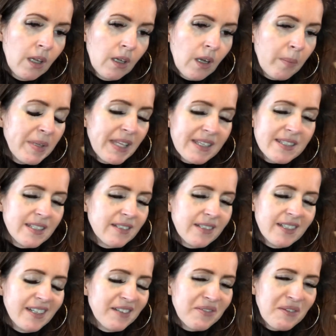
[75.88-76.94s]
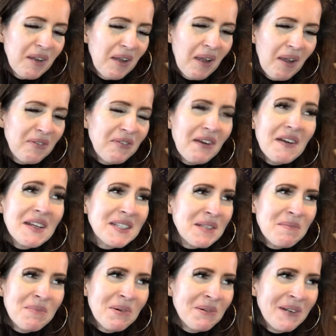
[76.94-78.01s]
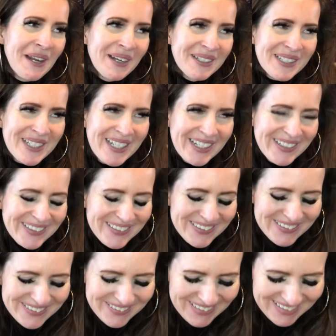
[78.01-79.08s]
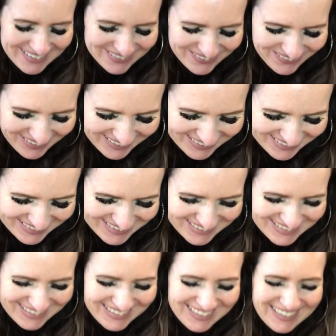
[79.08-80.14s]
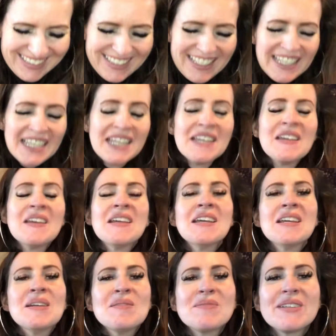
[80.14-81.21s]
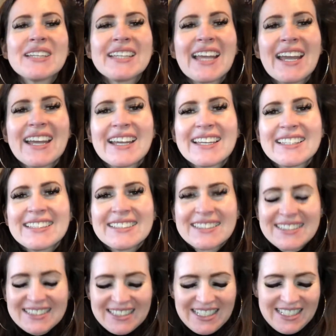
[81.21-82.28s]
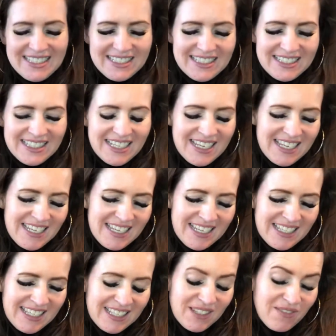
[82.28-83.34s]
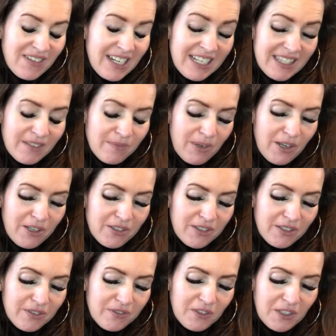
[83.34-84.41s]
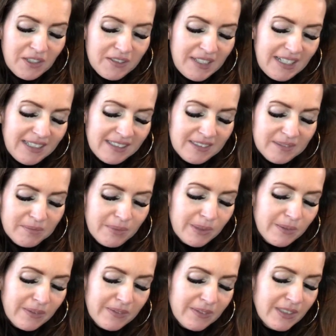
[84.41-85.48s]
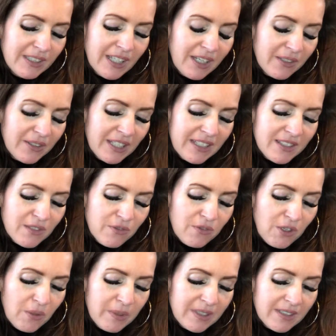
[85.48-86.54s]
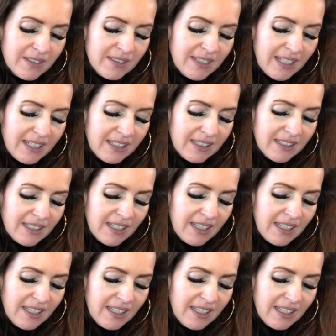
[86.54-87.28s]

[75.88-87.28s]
mean, that's in a very simple nutshell, oneness. But yeah, that's really the path I follow now. But you know, things are fluid, aren't they?